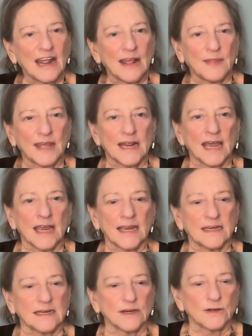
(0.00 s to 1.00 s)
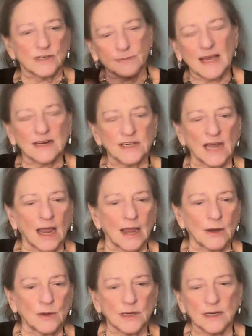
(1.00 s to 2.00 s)
And then I heard about it in
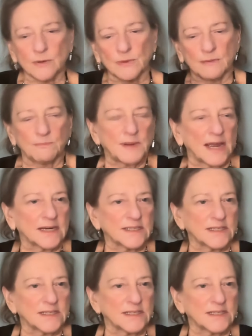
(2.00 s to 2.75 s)
Iowa, went back